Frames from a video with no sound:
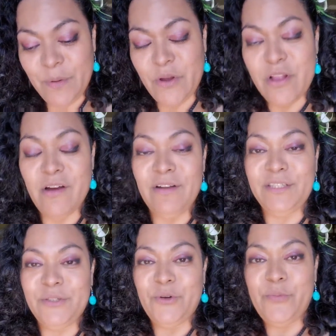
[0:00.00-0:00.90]
I'm going to
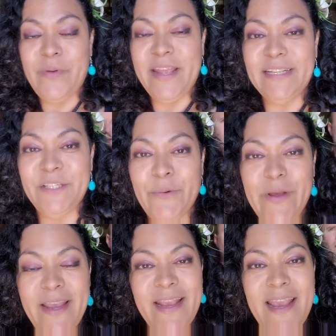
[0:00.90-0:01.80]
also be
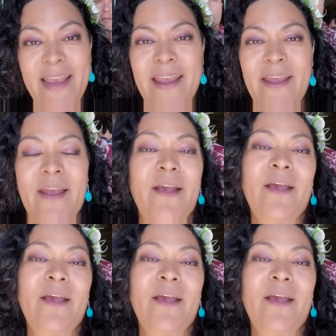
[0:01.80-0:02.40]
doing a